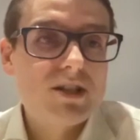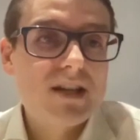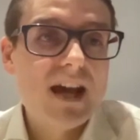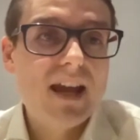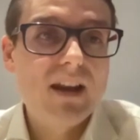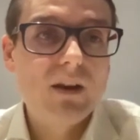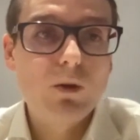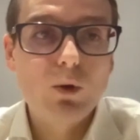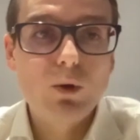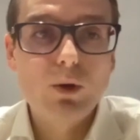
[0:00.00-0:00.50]

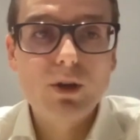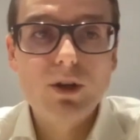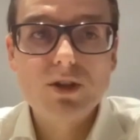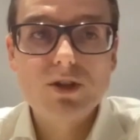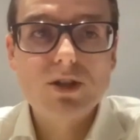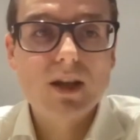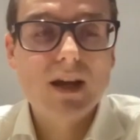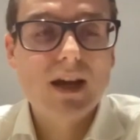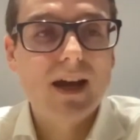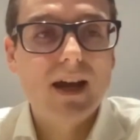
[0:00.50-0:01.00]
10
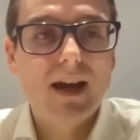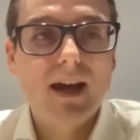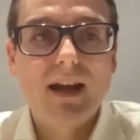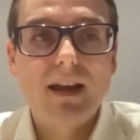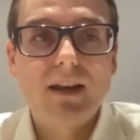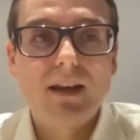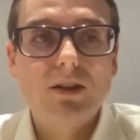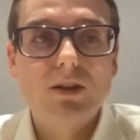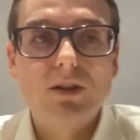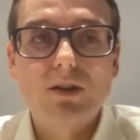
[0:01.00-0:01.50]
lawyers
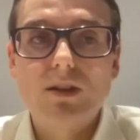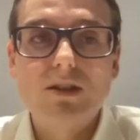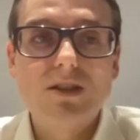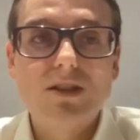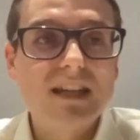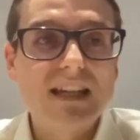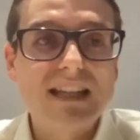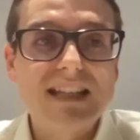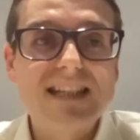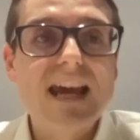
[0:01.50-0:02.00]
and you
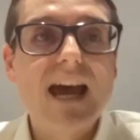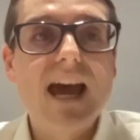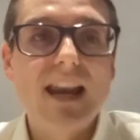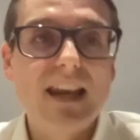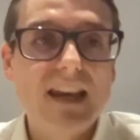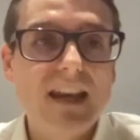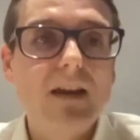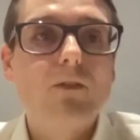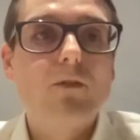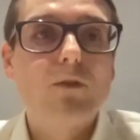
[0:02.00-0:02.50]
see
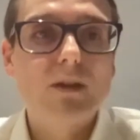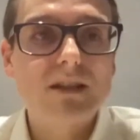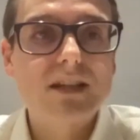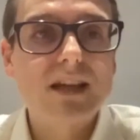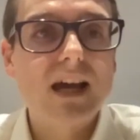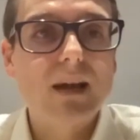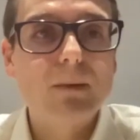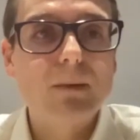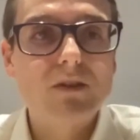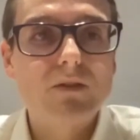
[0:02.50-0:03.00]
10 different
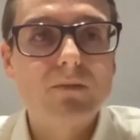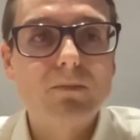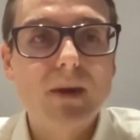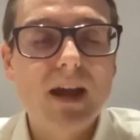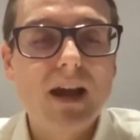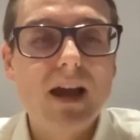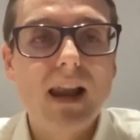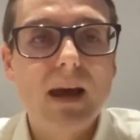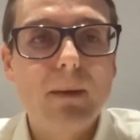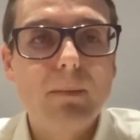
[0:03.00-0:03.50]
types of
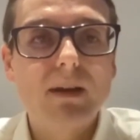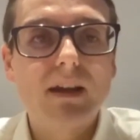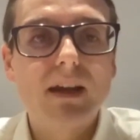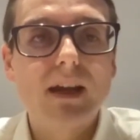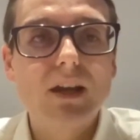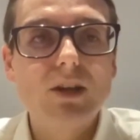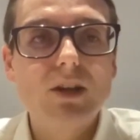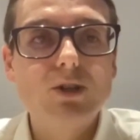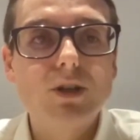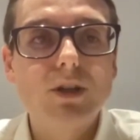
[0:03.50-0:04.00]
bail
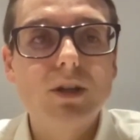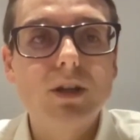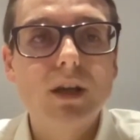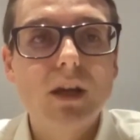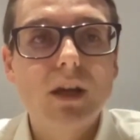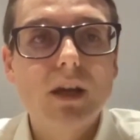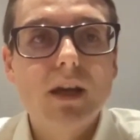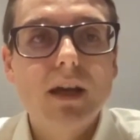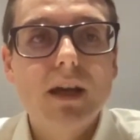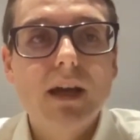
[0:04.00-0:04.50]
application.
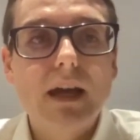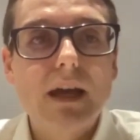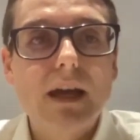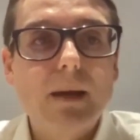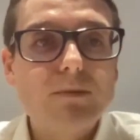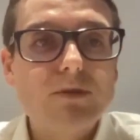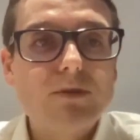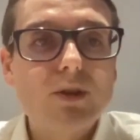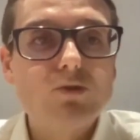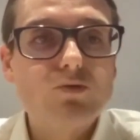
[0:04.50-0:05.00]

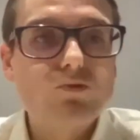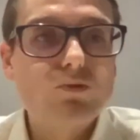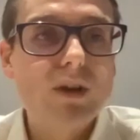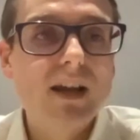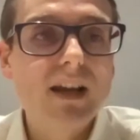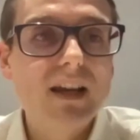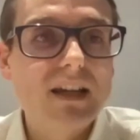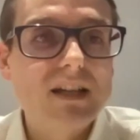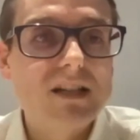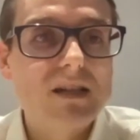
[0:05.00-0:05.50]
So it
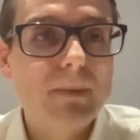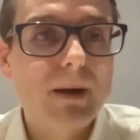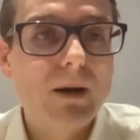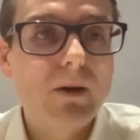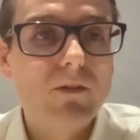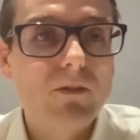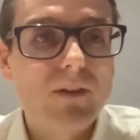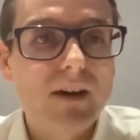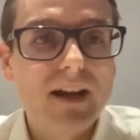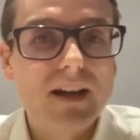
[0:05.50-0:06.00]
really is
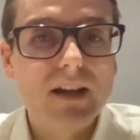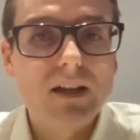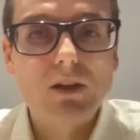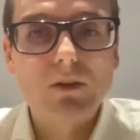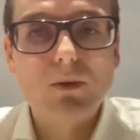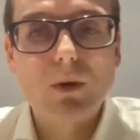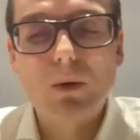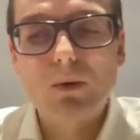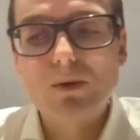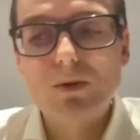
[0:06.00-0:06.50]
about finding
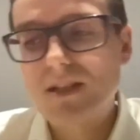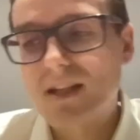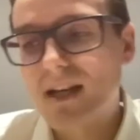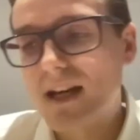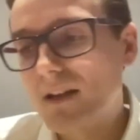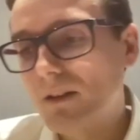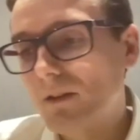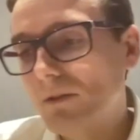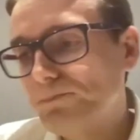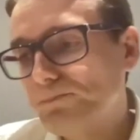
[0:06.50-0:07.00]
your own
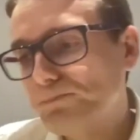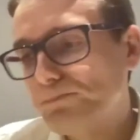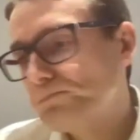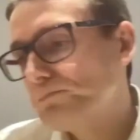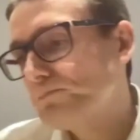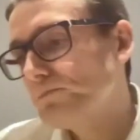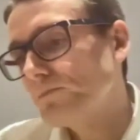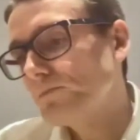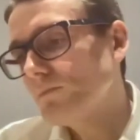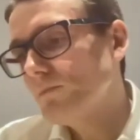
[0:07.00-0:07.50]
style.
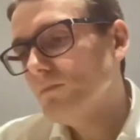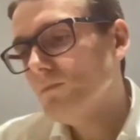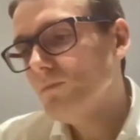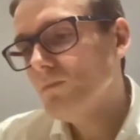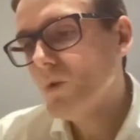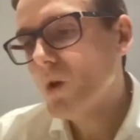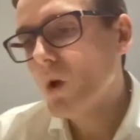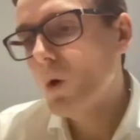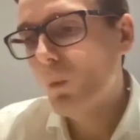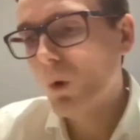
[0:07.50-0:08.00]

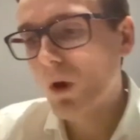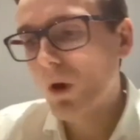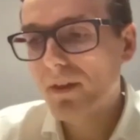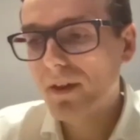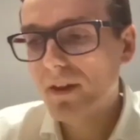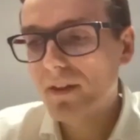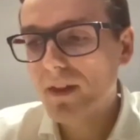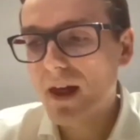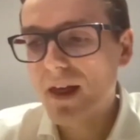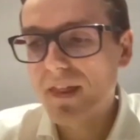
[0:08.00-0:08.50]
One
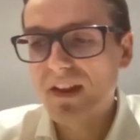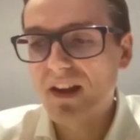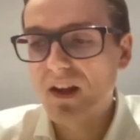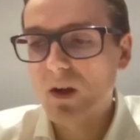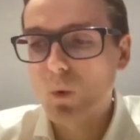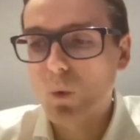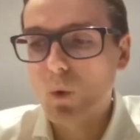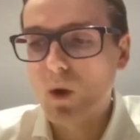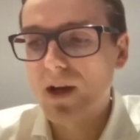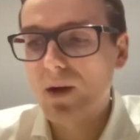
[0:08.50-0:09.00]
thing that I
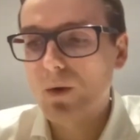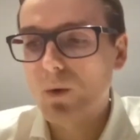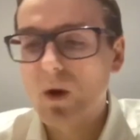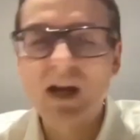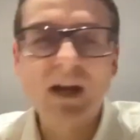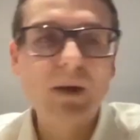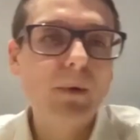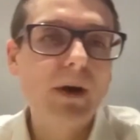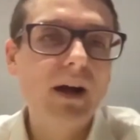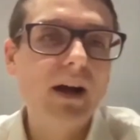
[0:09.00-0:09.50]
think worked
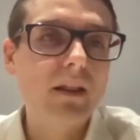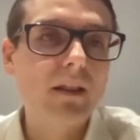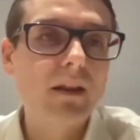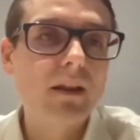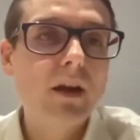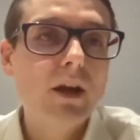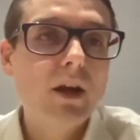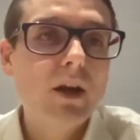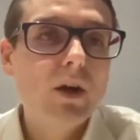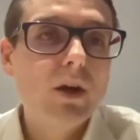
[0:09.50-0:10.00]
quite well
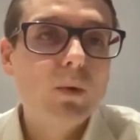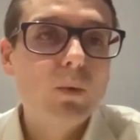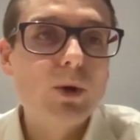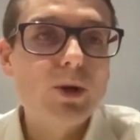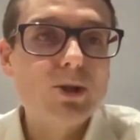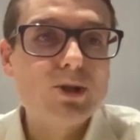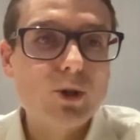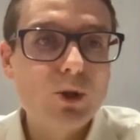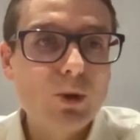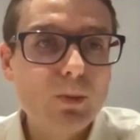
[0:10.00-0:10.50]

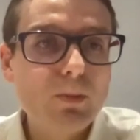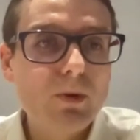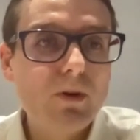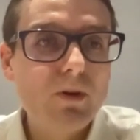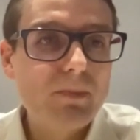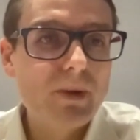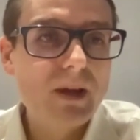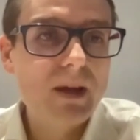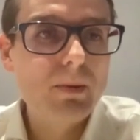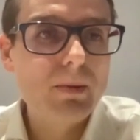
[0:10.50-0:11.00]
was a number
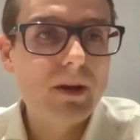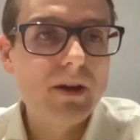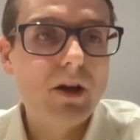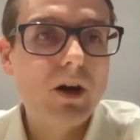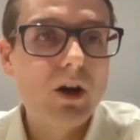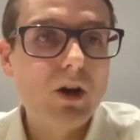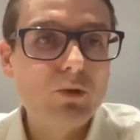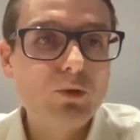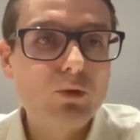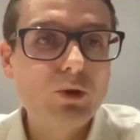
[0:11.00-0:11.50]
of people in
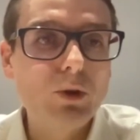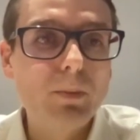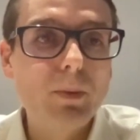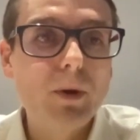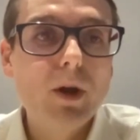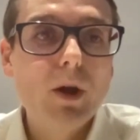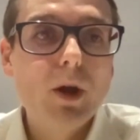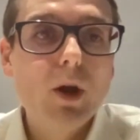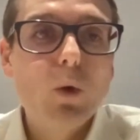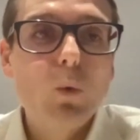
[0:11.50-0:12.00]
our group
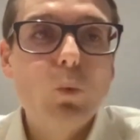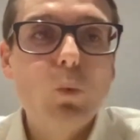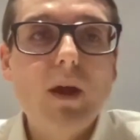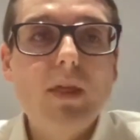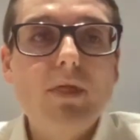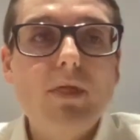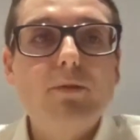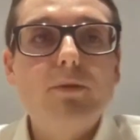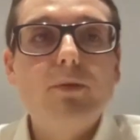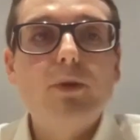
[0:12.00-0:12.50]

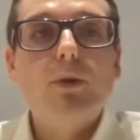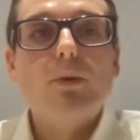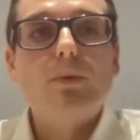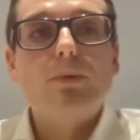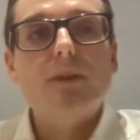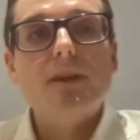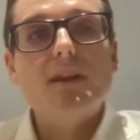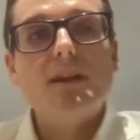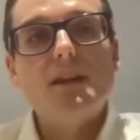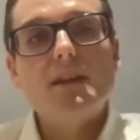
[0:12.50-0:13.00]
went through
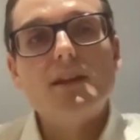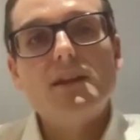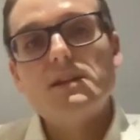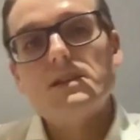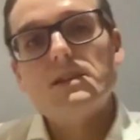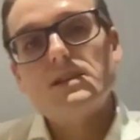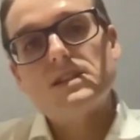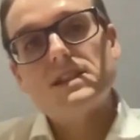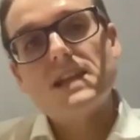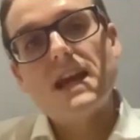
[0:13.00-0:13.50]
the
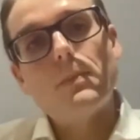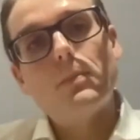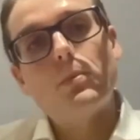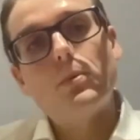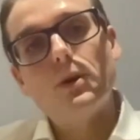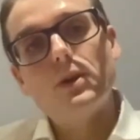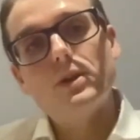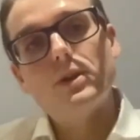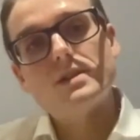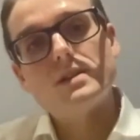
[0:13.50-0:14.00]

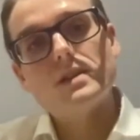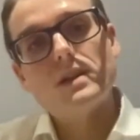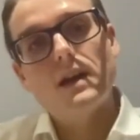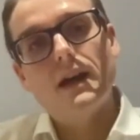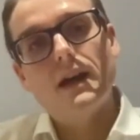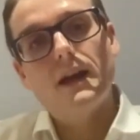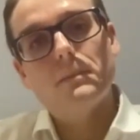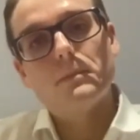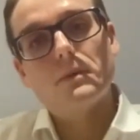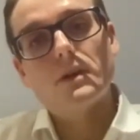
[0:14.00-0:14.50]
separate
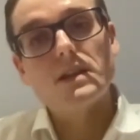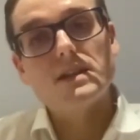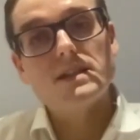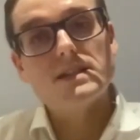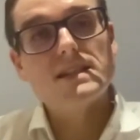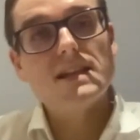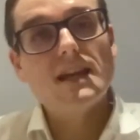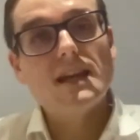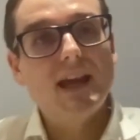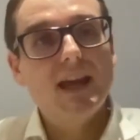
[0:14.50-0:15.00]

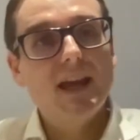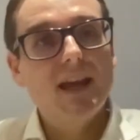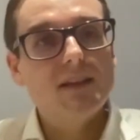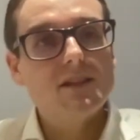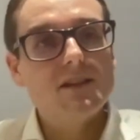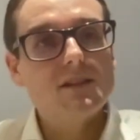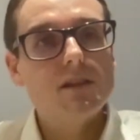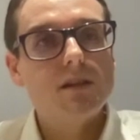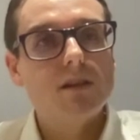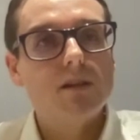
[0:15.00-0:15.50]

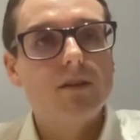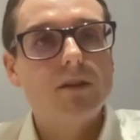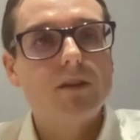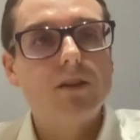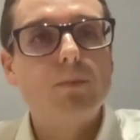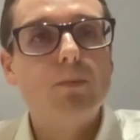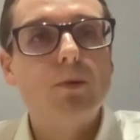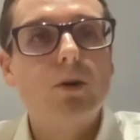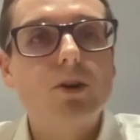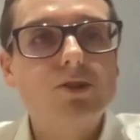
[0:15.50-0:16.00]
concerns that
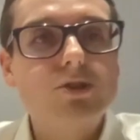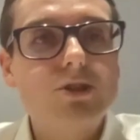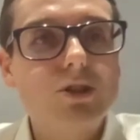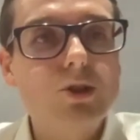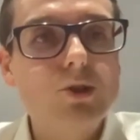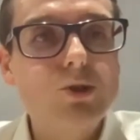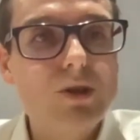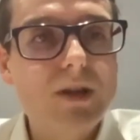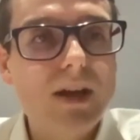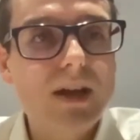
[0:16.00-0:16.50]
the
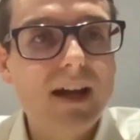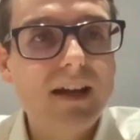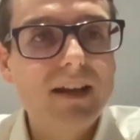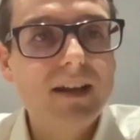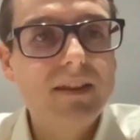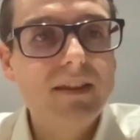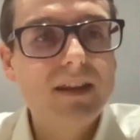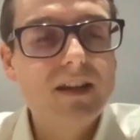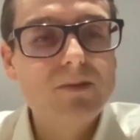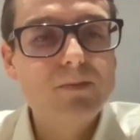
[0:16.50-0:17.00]
prosecution had
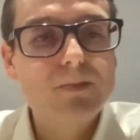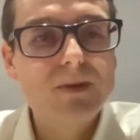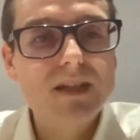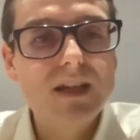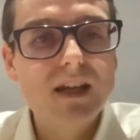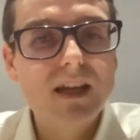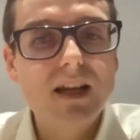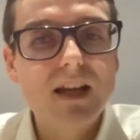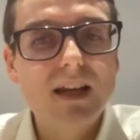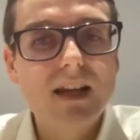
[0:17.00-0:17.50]
in this
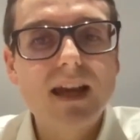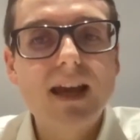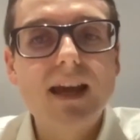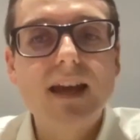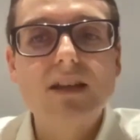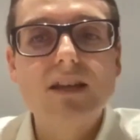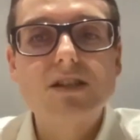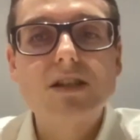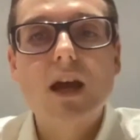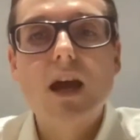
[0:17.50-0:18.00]
particular
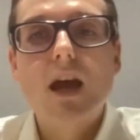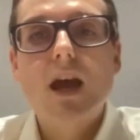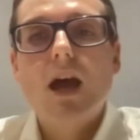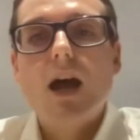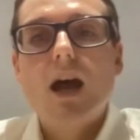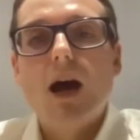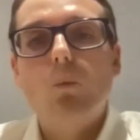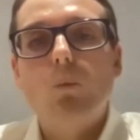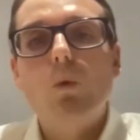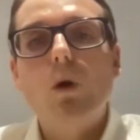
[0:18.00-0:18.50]
case.
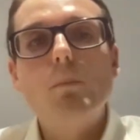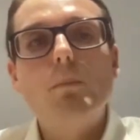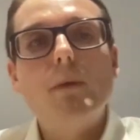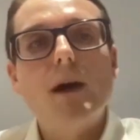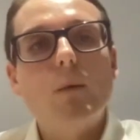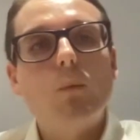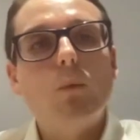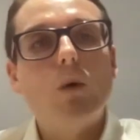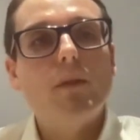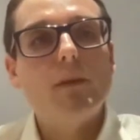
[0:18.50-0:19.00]
And one
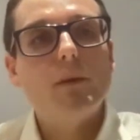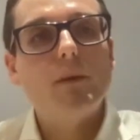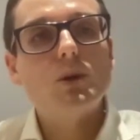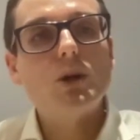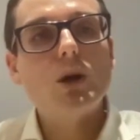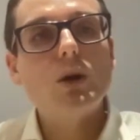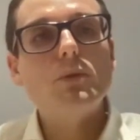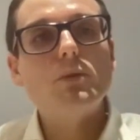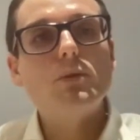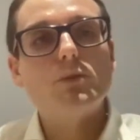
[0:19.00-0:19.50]
by one, they would
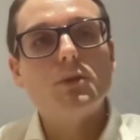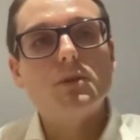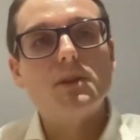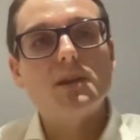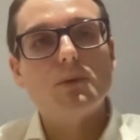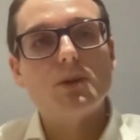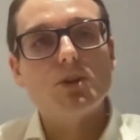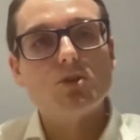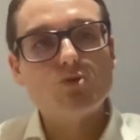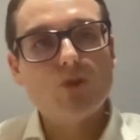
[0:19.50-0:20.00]
go through,
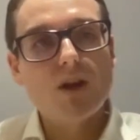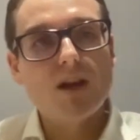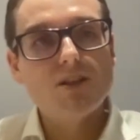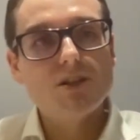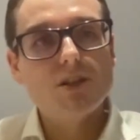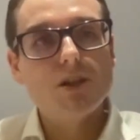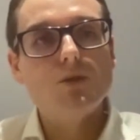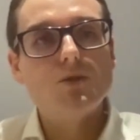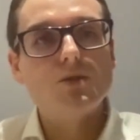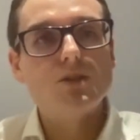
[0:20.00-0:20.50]
they would address
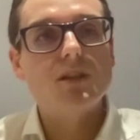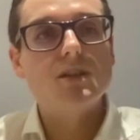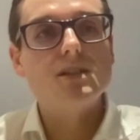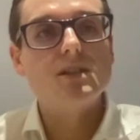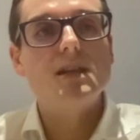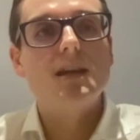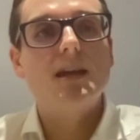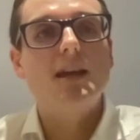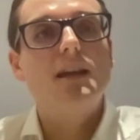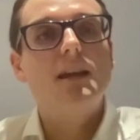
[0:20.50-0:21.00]
those
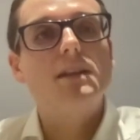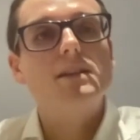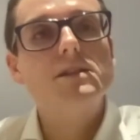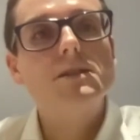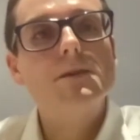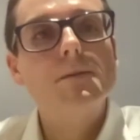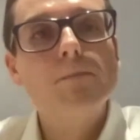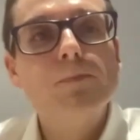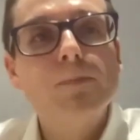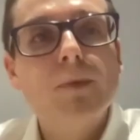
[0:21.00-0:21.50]

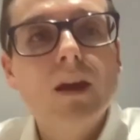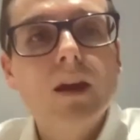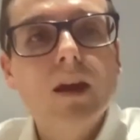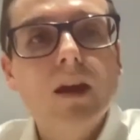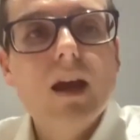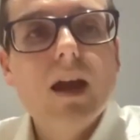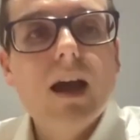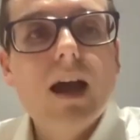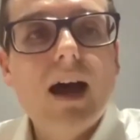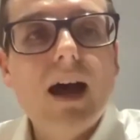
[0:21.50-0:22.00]
concerns
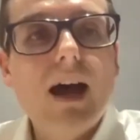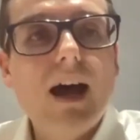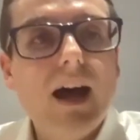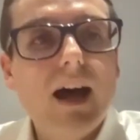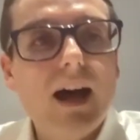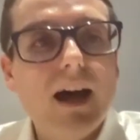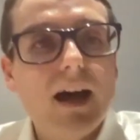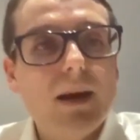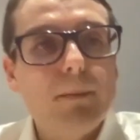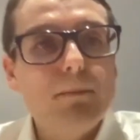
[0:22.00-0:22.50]

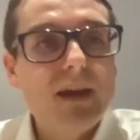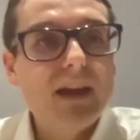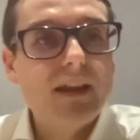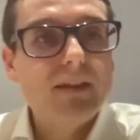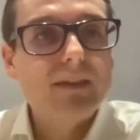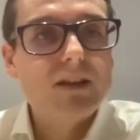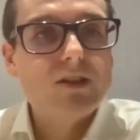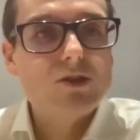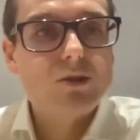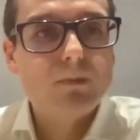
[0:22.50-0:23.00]
and make
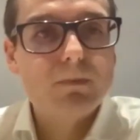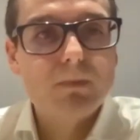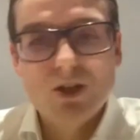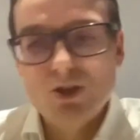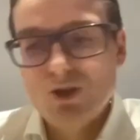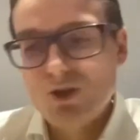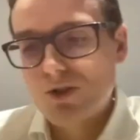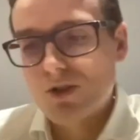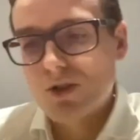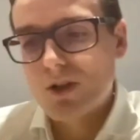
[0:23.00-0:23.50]
their
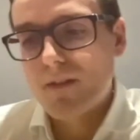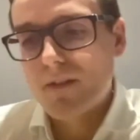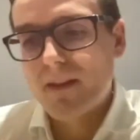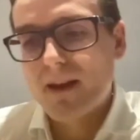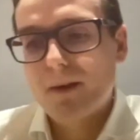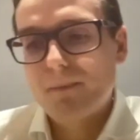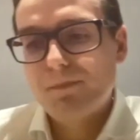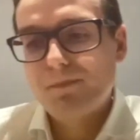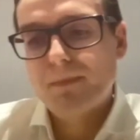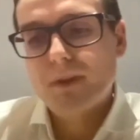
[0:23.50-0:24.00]
submissions on
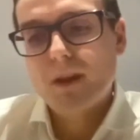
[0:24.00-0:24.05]
that.